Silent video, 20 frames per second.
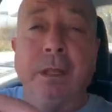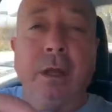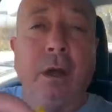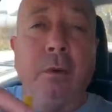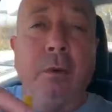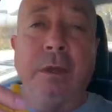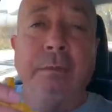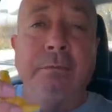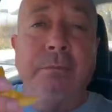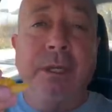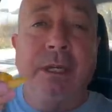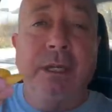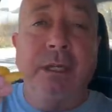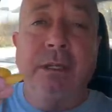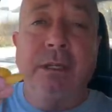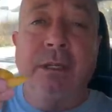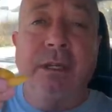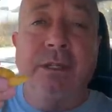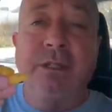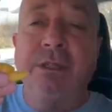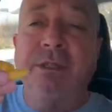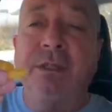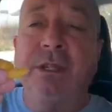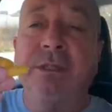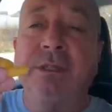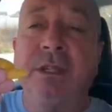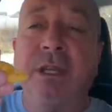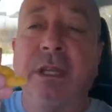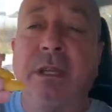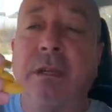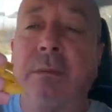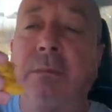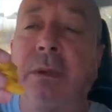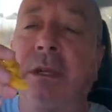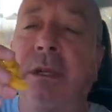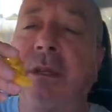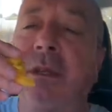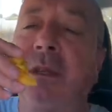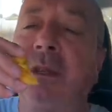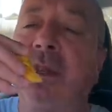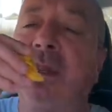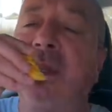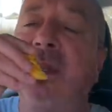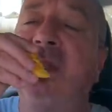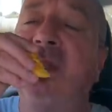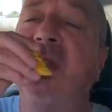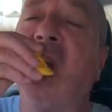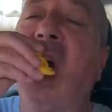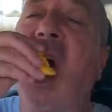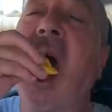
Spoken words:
OMB, it just doesn't get any better than this.